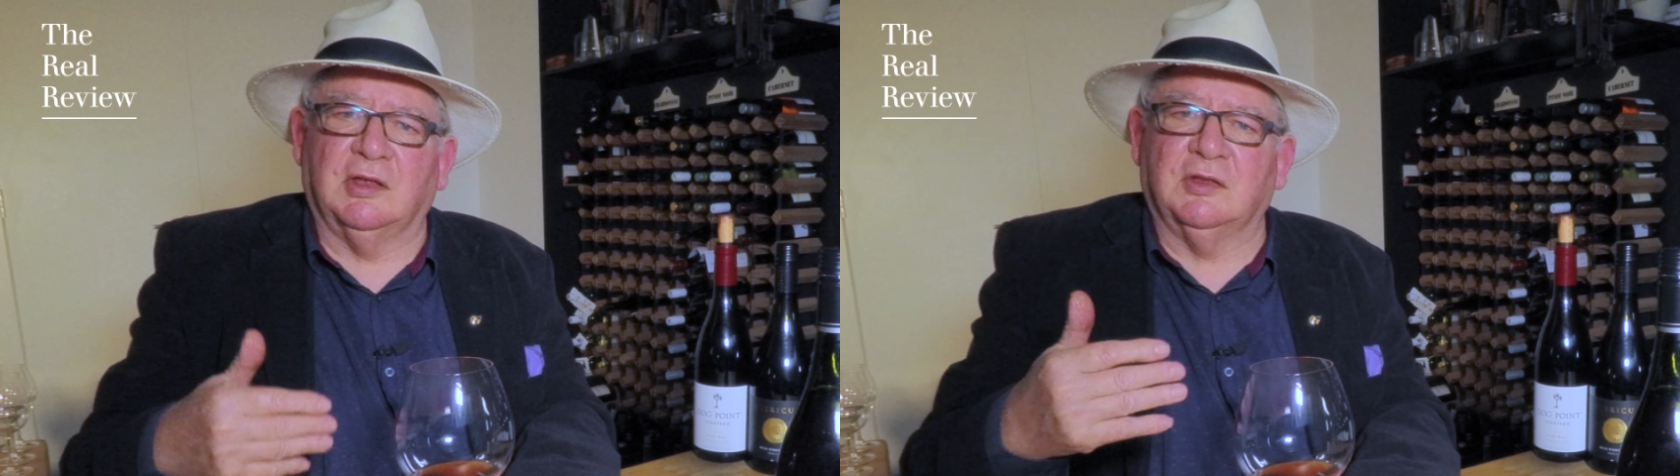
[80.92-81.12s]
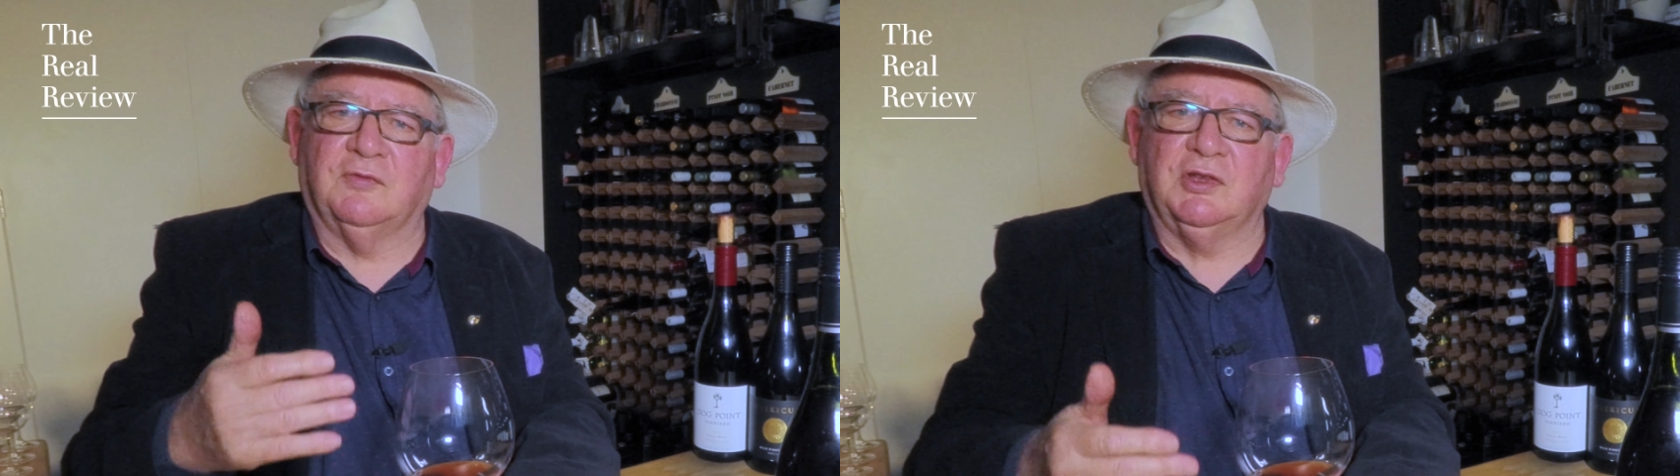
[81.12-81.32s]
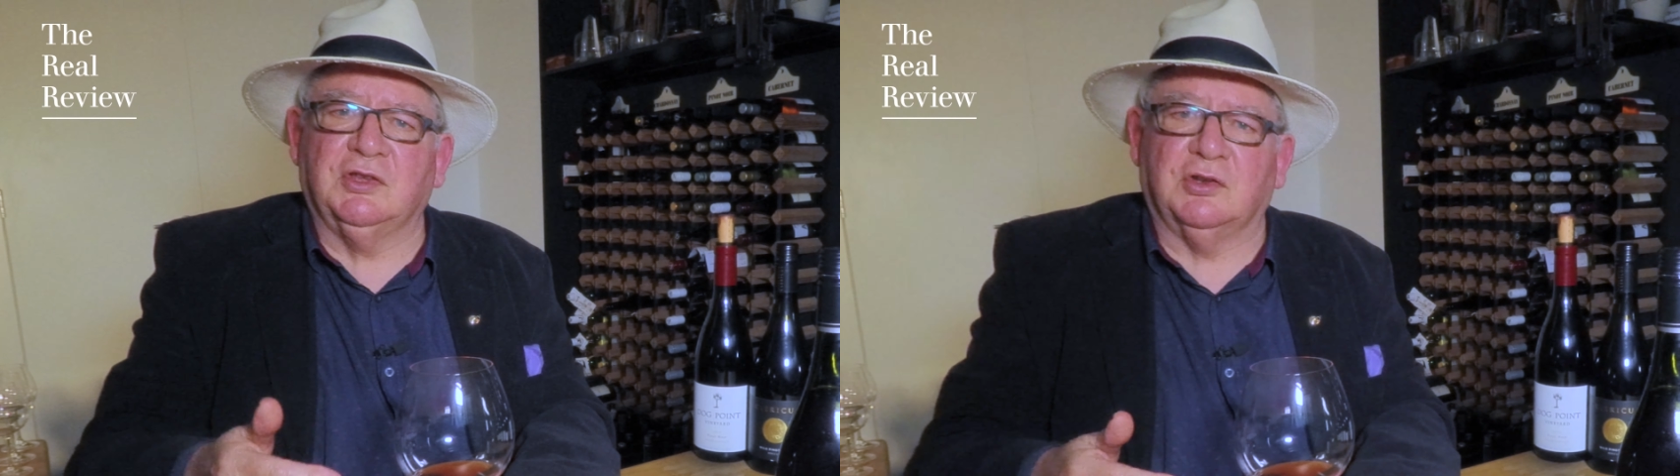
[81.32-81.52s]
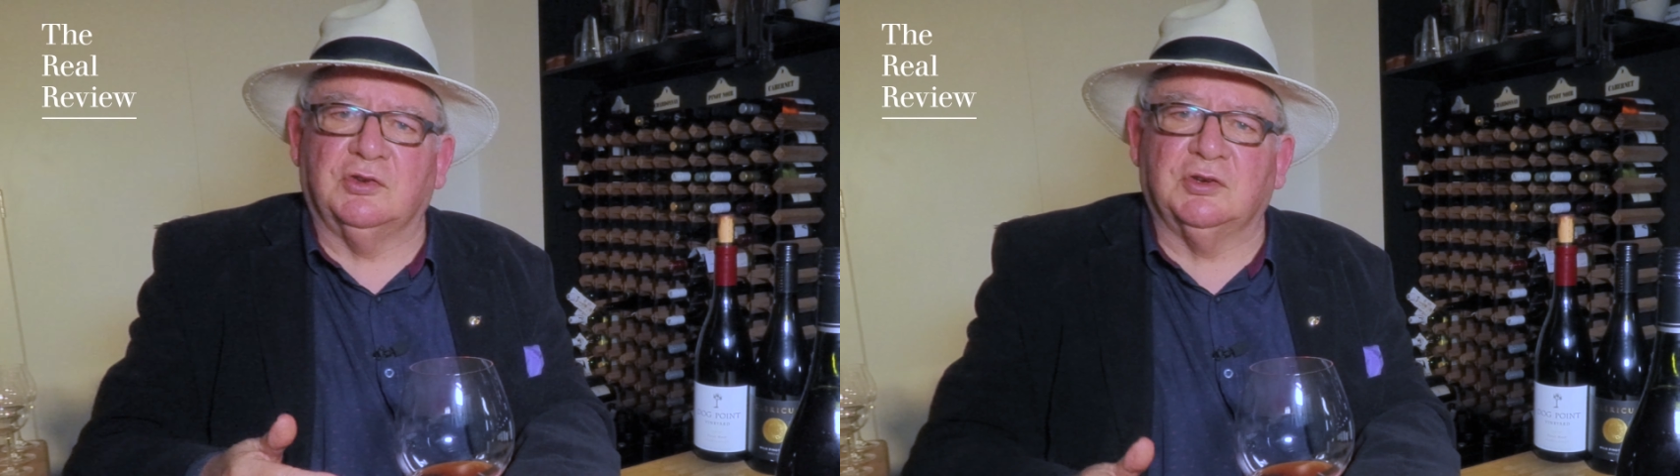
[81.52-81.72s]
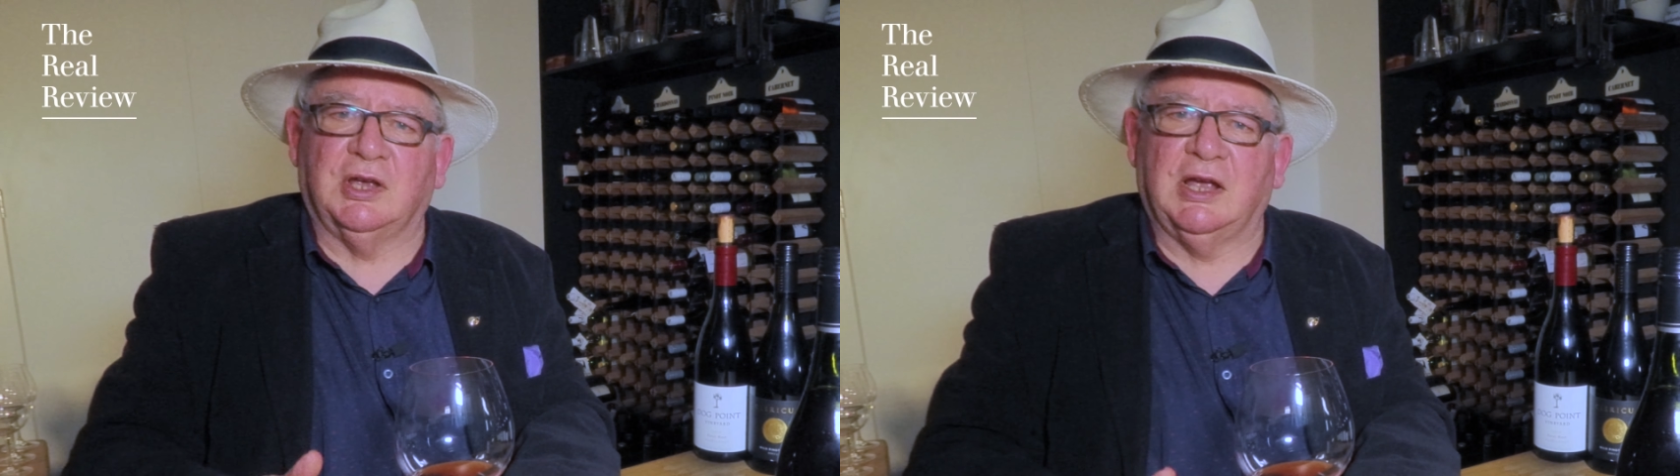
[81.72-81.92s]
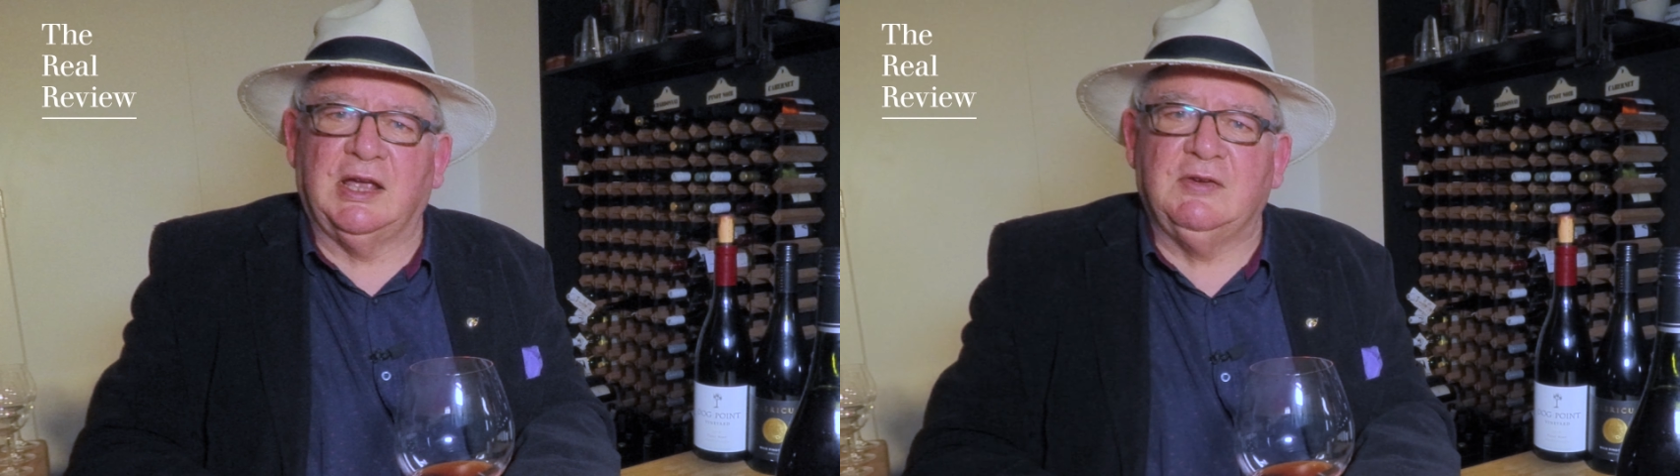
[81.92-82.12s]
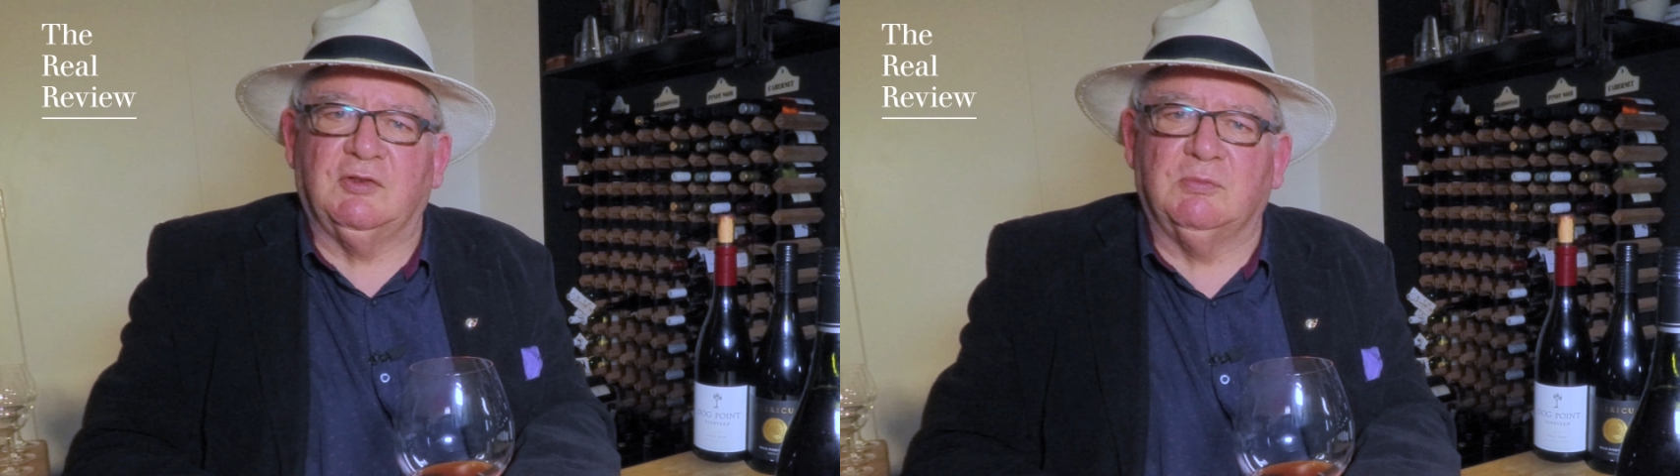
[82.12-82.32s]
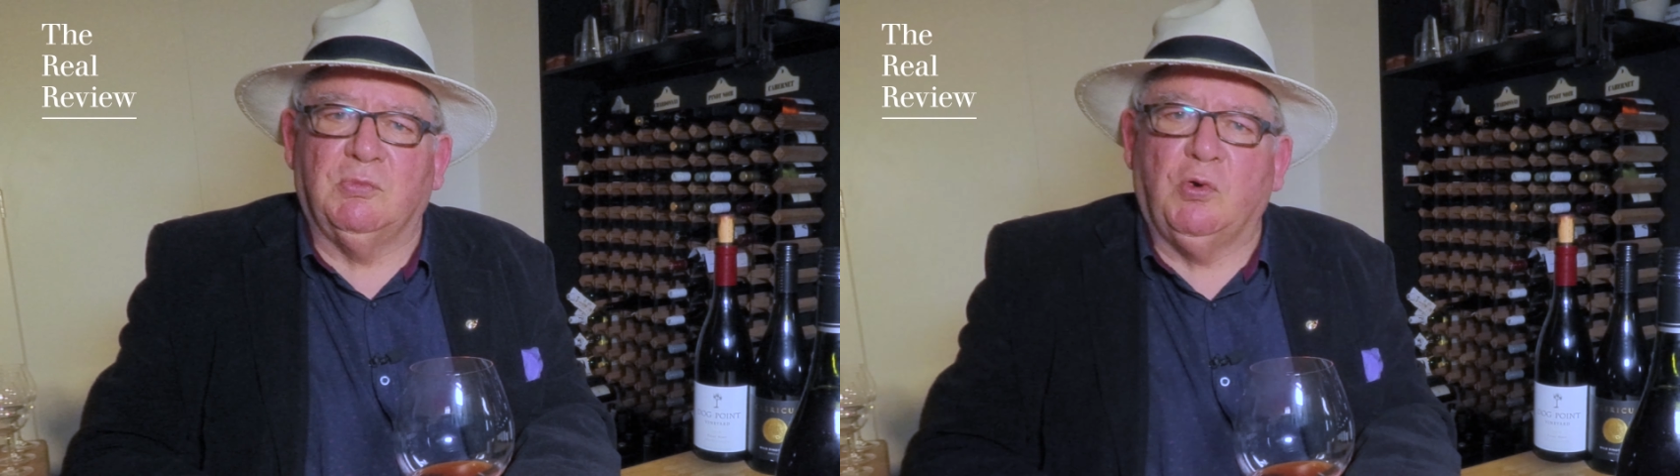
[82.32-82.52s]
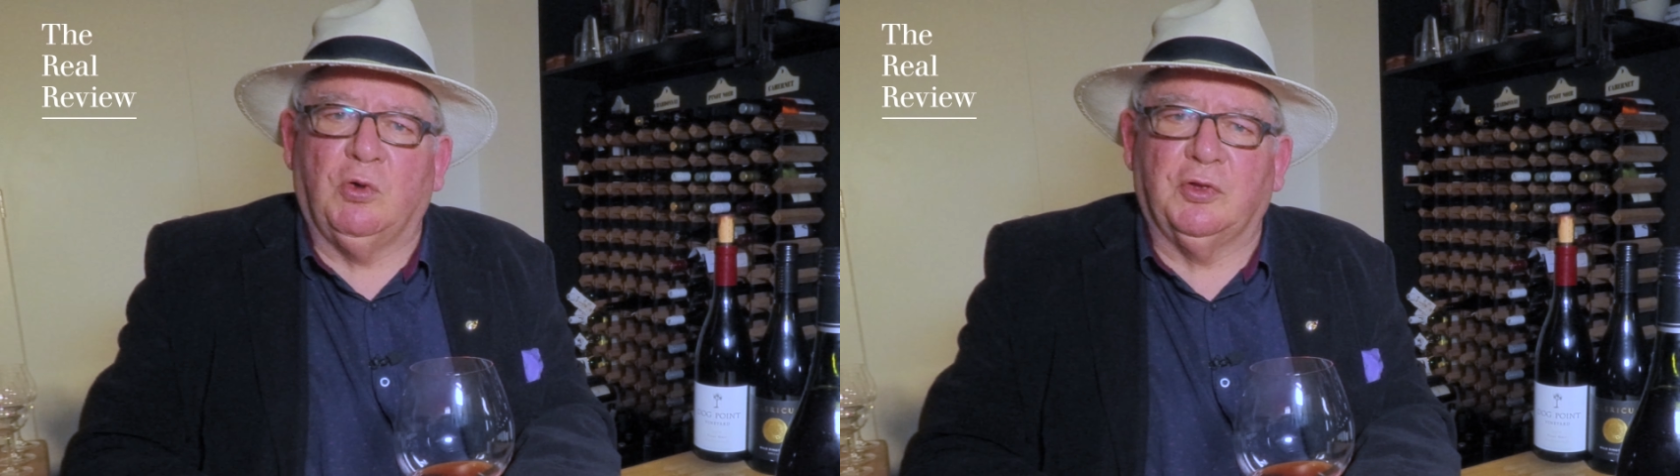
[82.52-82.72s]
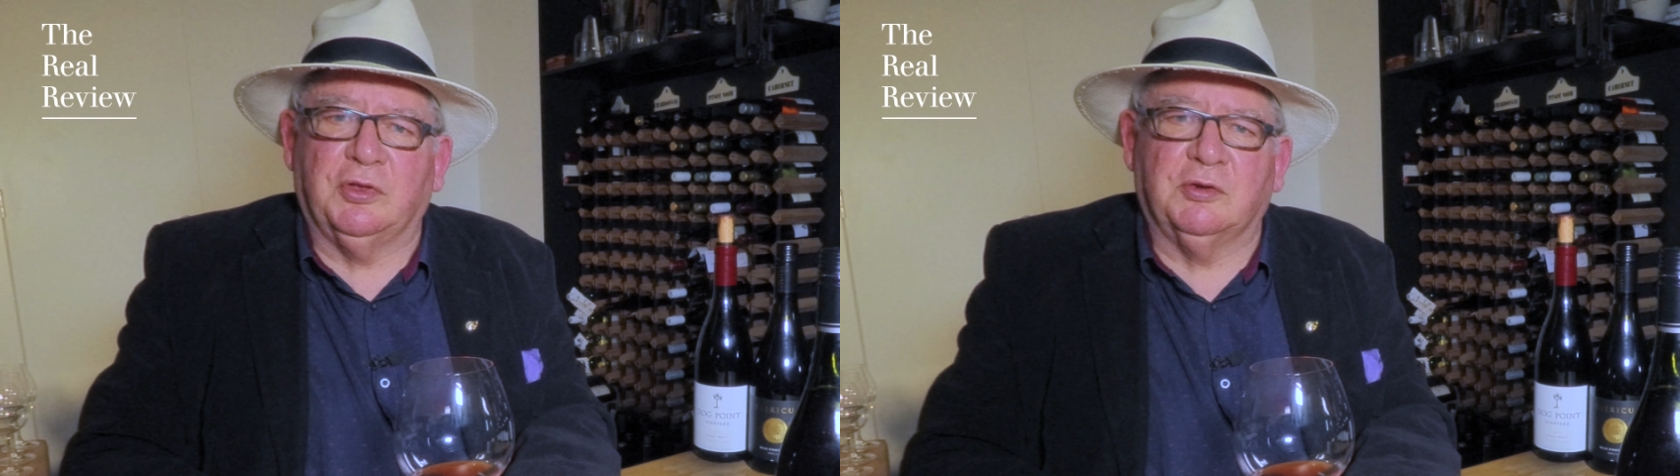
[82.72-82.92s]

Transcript: the vintage even more than